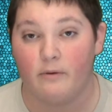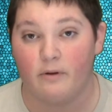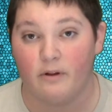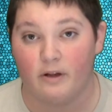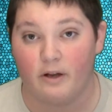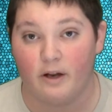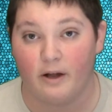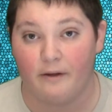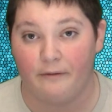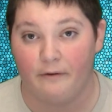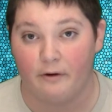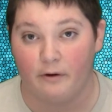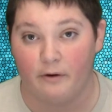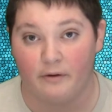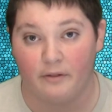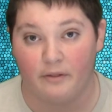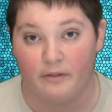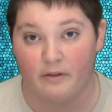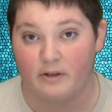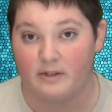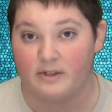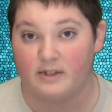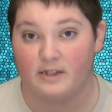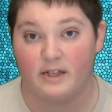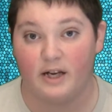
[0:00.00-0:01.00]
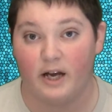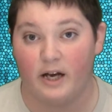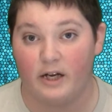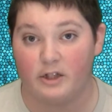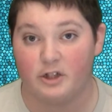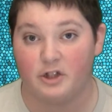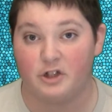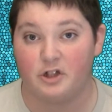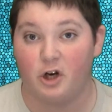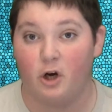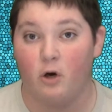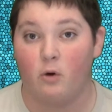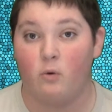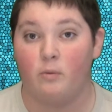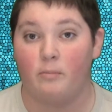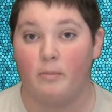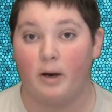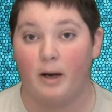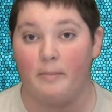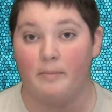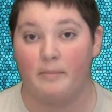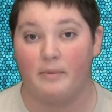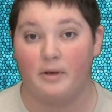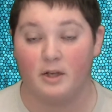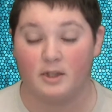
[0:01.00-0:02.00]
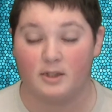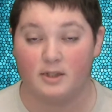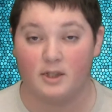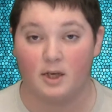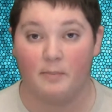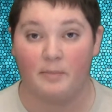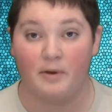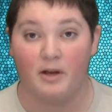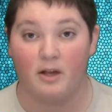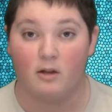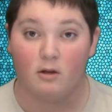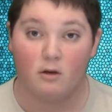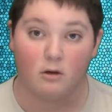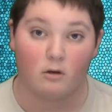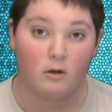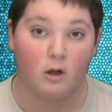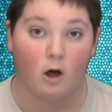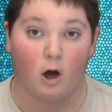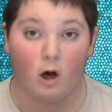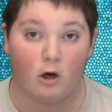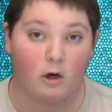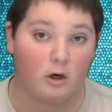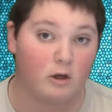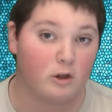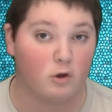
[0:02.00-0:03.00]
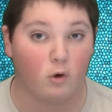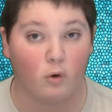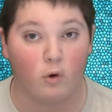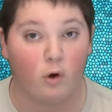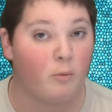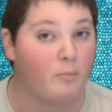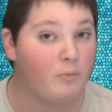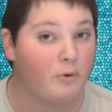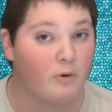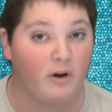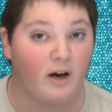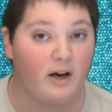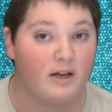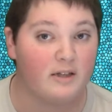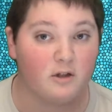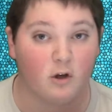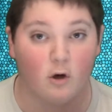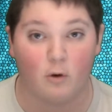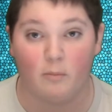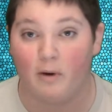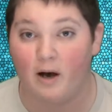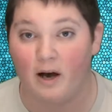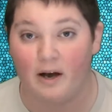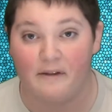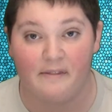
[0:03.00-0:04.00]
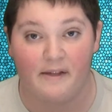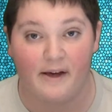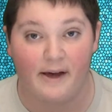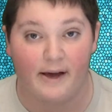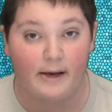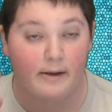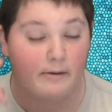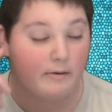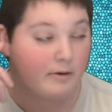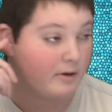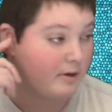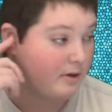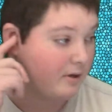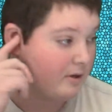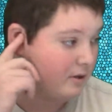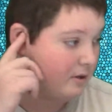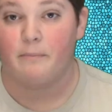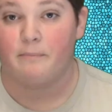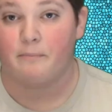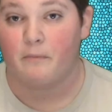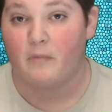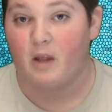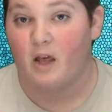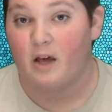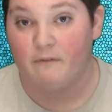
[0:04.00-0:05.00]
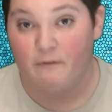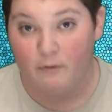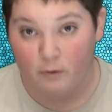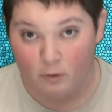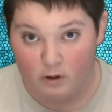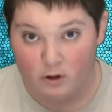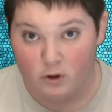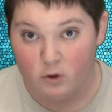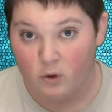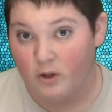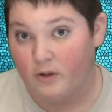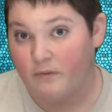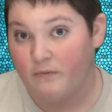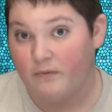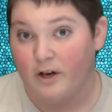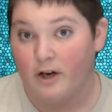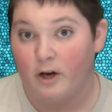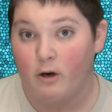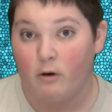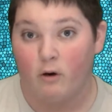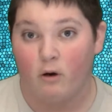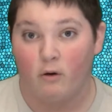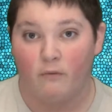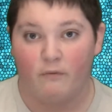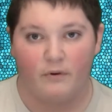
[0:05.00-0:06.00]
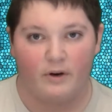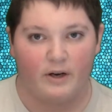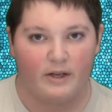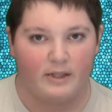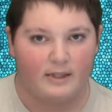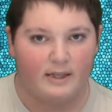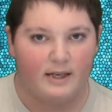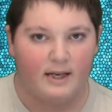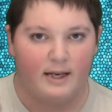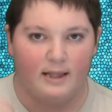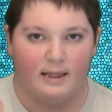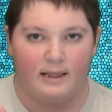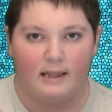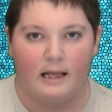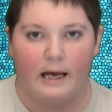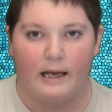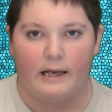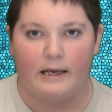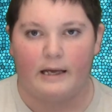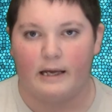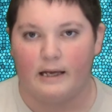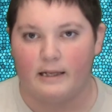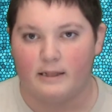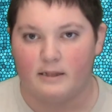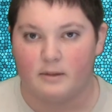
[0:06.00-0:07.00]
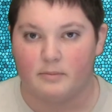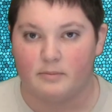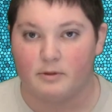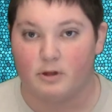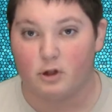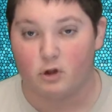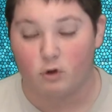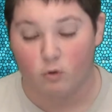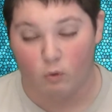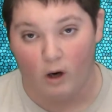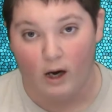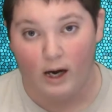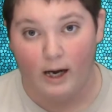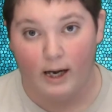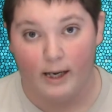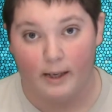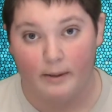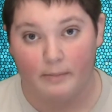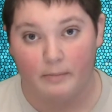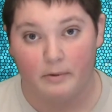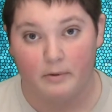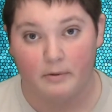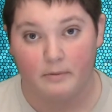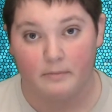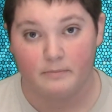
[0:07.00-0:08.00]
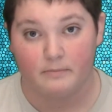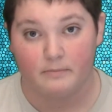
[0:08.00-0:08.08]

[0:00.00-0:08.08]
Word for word: with another The Sketch show. It might be, it's going to be a little longer, so I hope you guys don't mind that. If you enjoyed the video, don't forget to hit like and subscribe